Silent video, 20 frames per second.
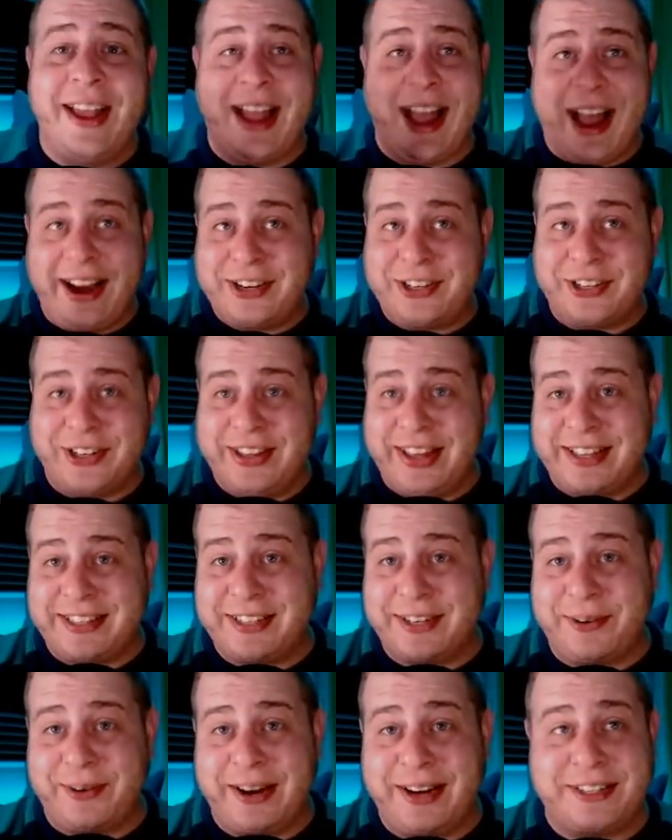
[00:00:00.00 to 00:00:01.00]
Actually,
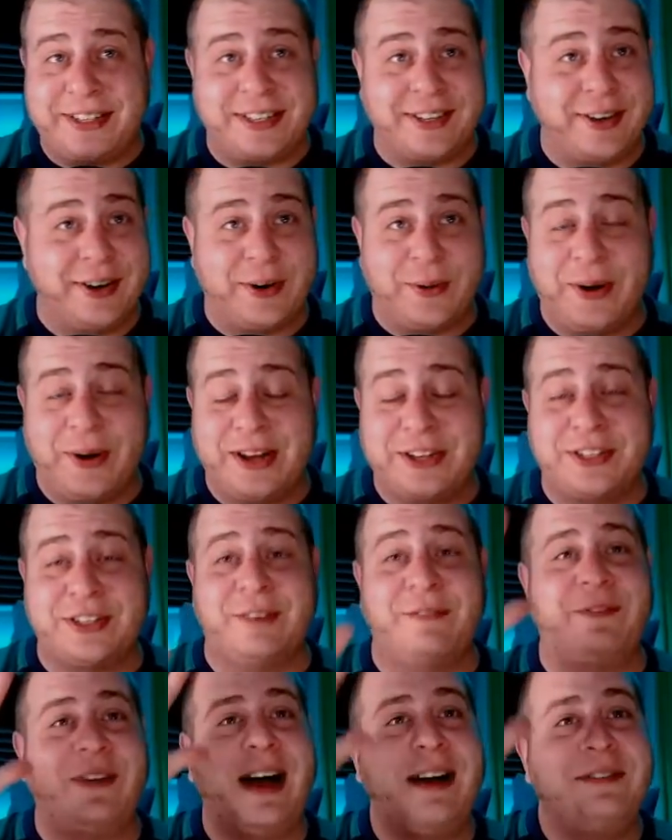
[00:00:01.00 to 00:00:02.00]
that's a great
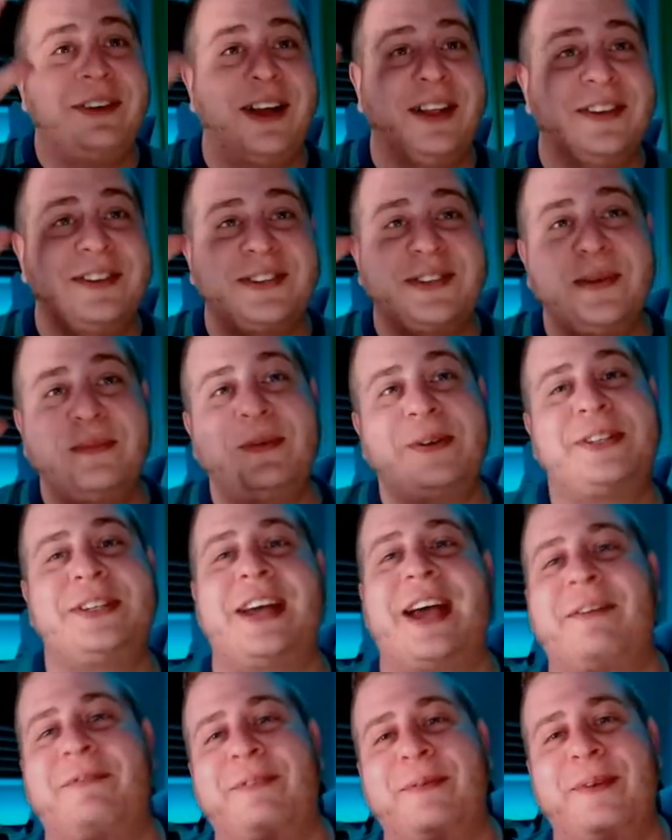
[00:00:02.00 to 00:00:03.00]
question. $5 super
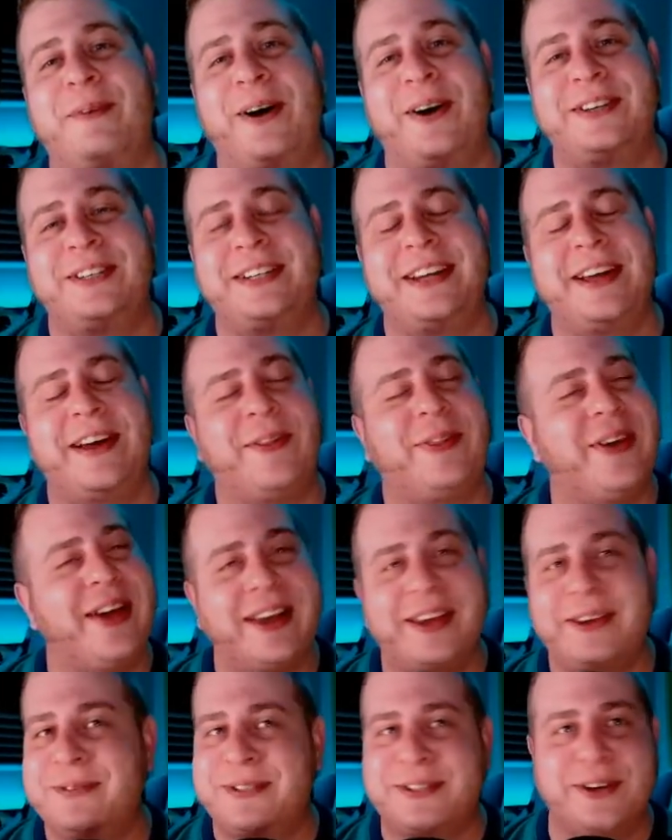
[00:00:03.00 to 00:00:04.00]
chat from RGL.
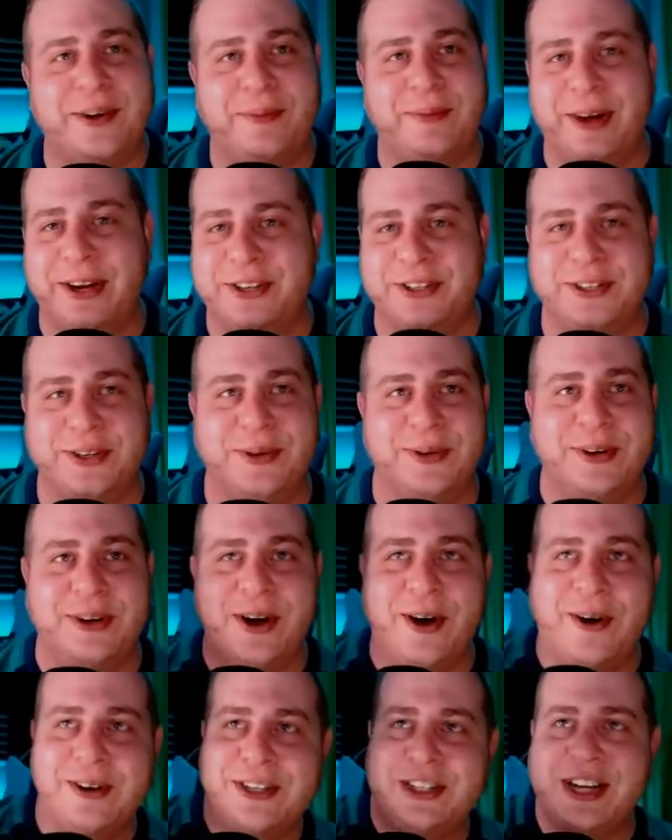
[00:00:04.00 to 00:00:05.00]
Thank you so much, dude.
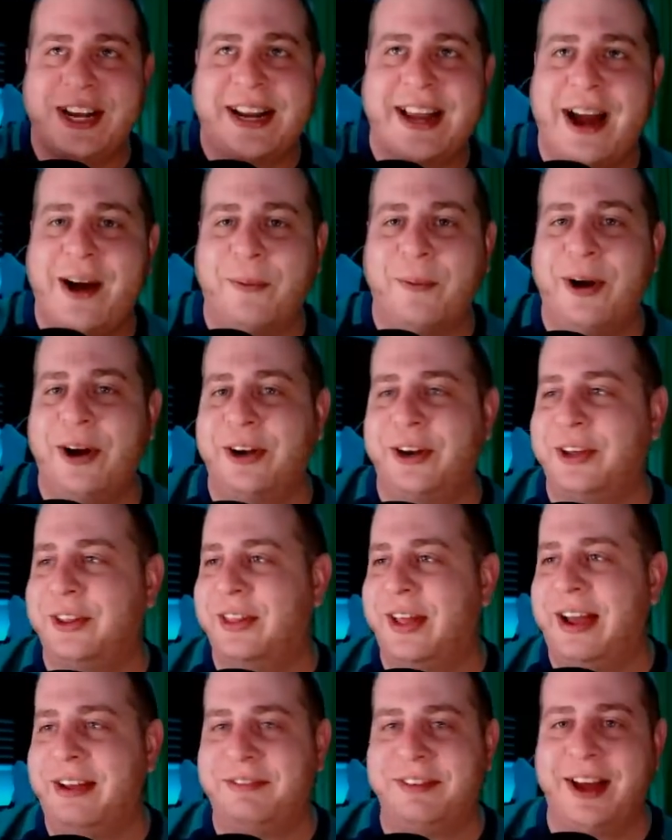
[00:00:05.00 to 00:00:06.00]
Go check out Run Good
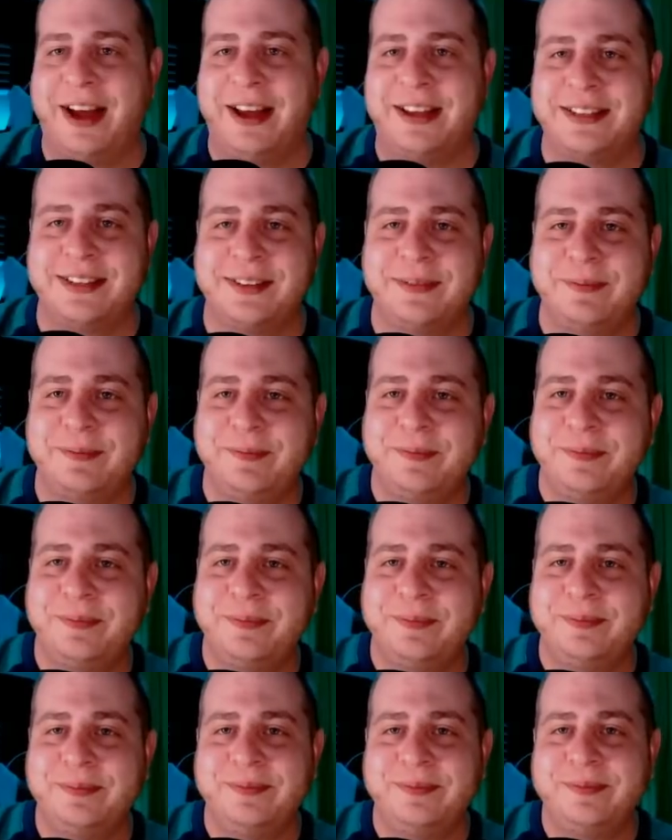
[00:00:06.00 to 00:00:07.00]
Life, guys.
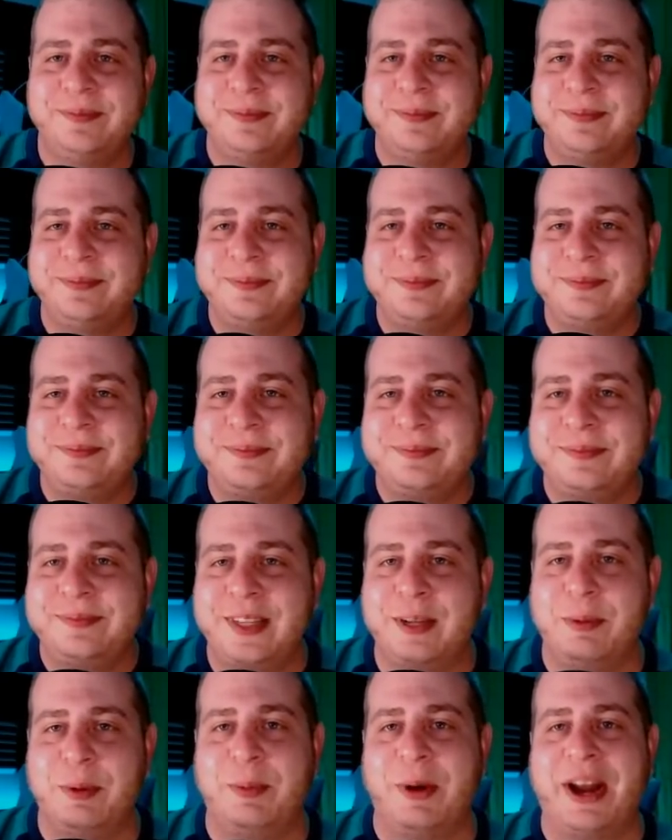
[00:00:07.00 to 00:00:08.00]

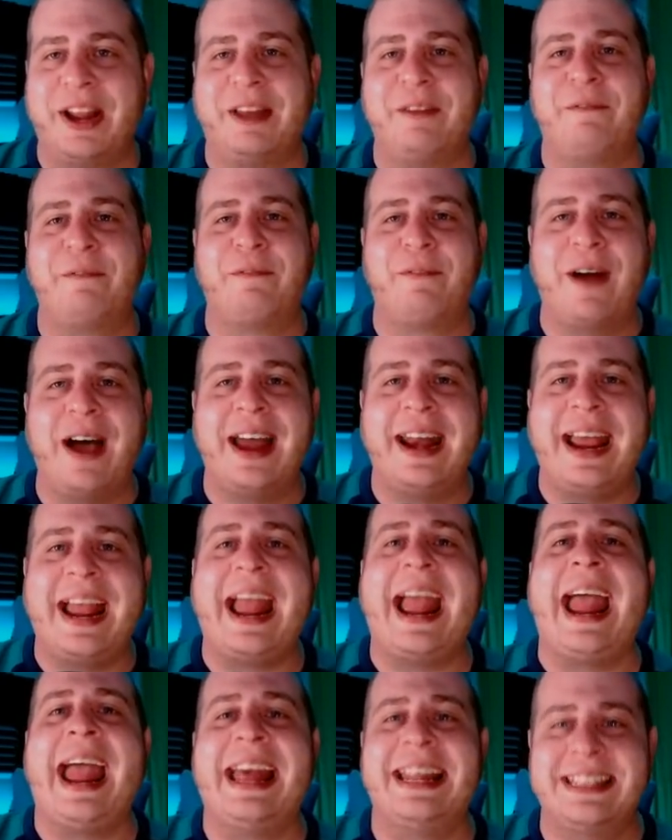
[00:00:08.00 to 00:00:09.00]
Could be breaking Friday
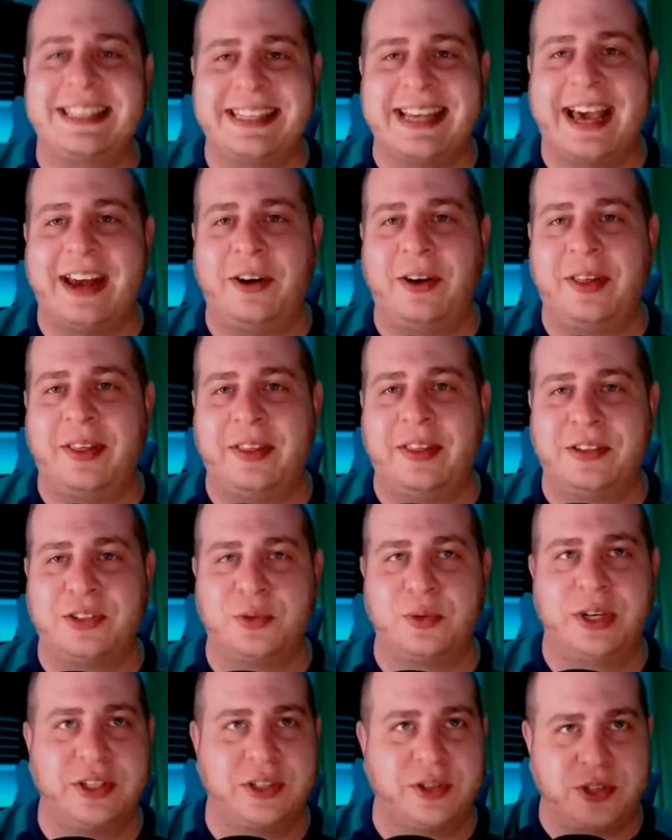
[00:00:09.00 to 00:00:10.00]
and Saturday this
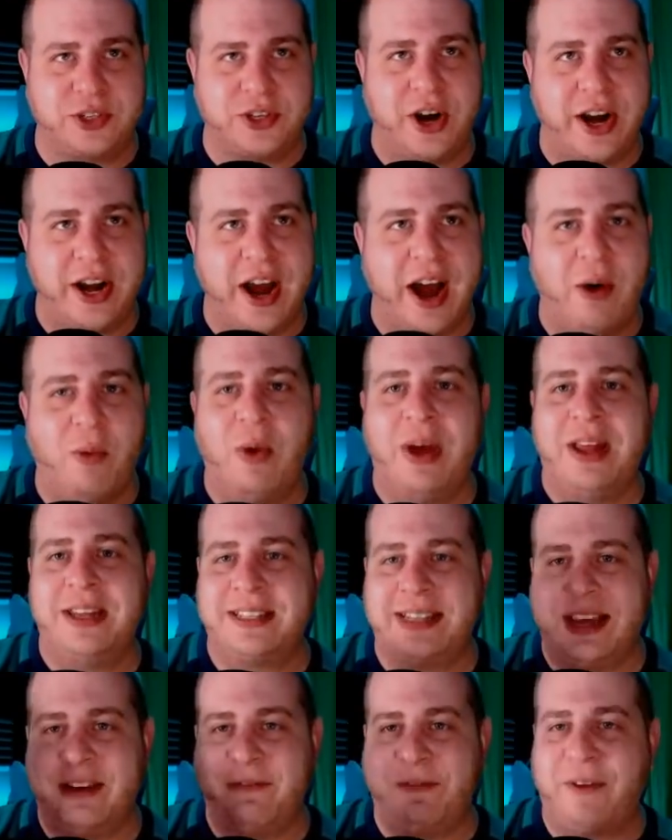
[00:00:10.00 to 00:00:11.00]
week. So sorry, not
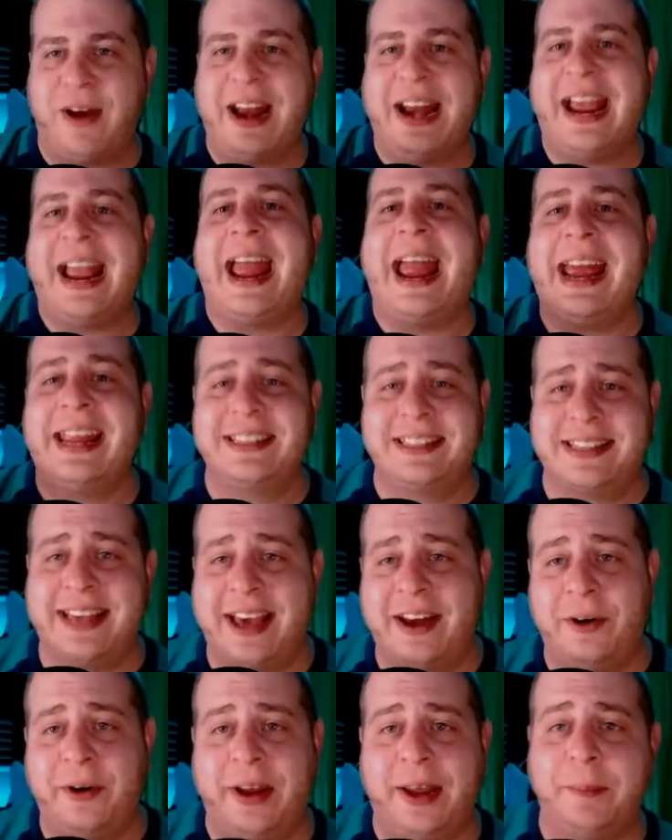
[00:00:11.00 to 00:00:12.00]
Wednesday, Friday and
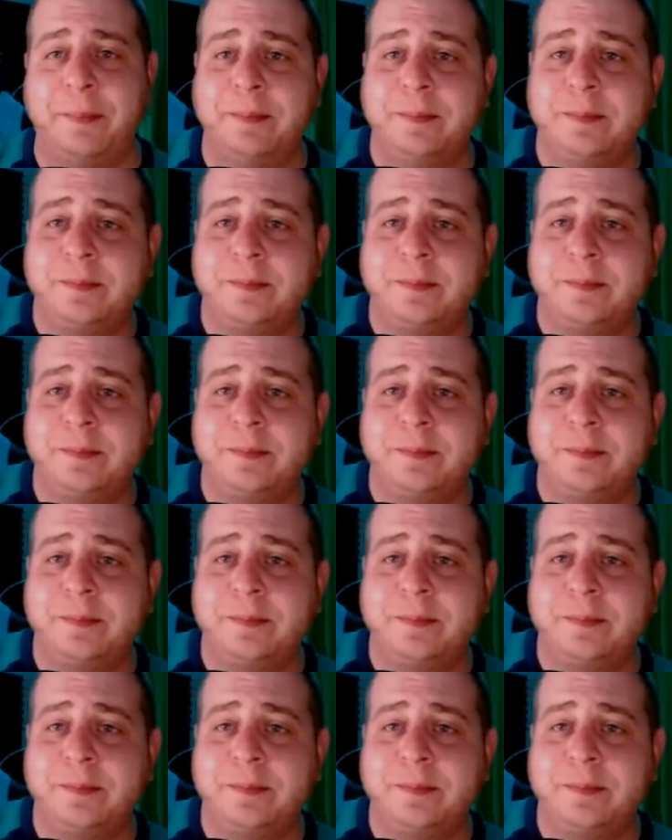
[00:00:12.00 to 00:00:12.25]
Saturday.